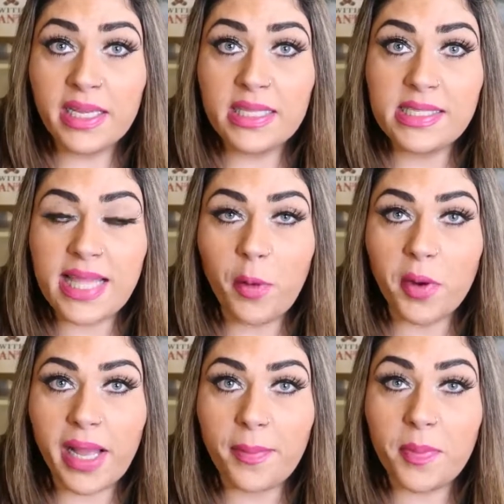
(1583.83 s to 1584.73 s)

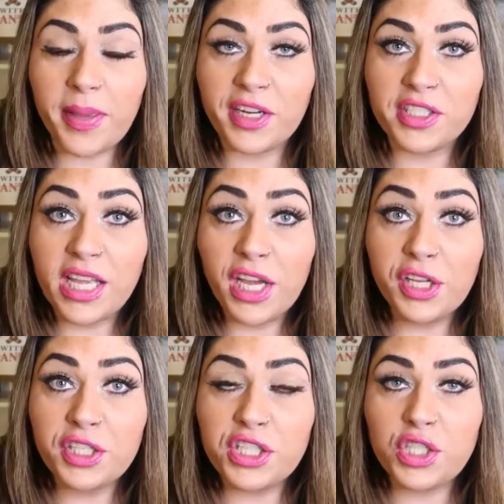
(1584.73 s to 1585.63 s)
sour gummy bears,
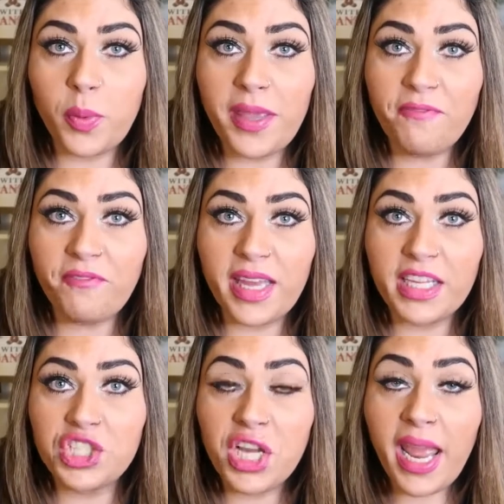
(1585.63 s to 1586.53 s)
sweet
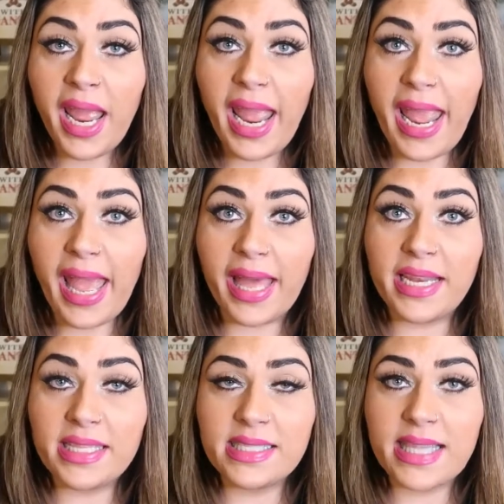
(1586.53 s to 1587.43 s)
fish,
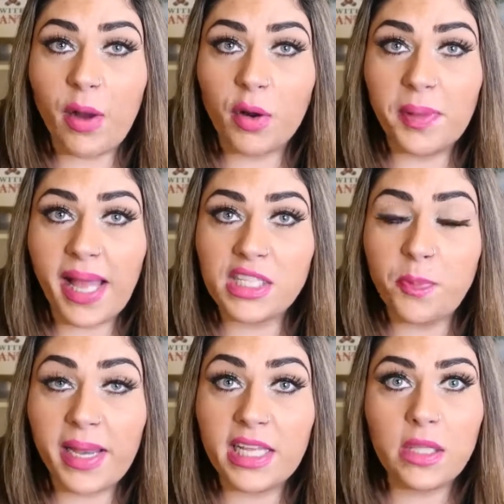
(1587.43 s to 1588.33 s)
and Sour
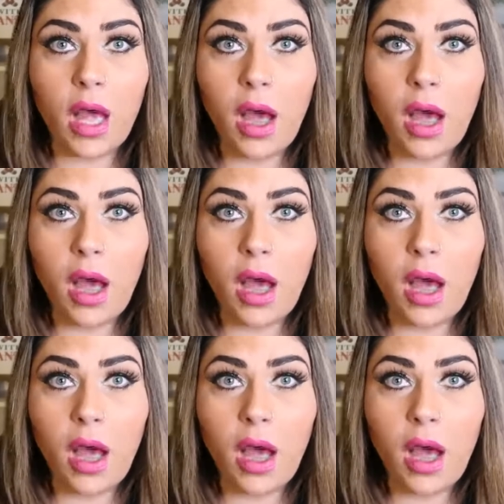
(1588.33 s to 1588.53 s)
Blast Buddies.